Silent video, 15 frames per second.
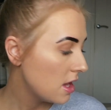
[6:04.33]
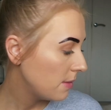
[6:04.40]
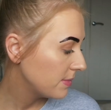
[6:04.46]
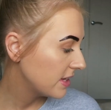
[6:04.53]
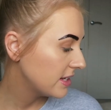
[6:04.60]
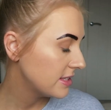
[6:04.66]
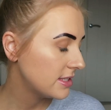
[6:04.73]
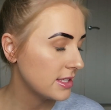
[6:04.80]
I'm
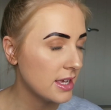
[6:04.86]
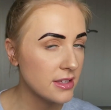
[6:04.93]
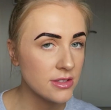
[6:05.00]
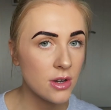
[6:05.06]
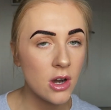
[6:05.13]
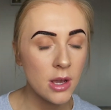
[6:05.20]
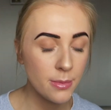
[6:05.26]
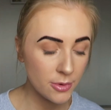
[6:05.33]
going to set a
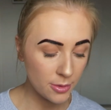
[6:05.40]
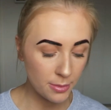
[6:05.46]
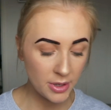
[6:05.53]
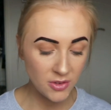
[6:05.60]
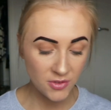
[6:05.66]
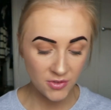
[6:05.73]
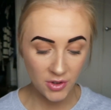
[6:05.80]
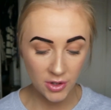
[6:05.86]
timer on
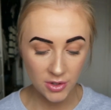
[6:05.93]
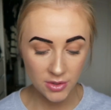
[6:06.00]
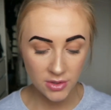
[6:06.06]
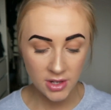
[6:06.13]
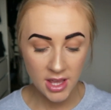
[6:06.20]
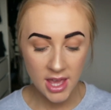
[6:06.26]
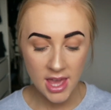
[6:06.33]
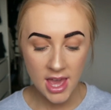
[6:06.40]
my
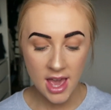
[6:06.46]
phone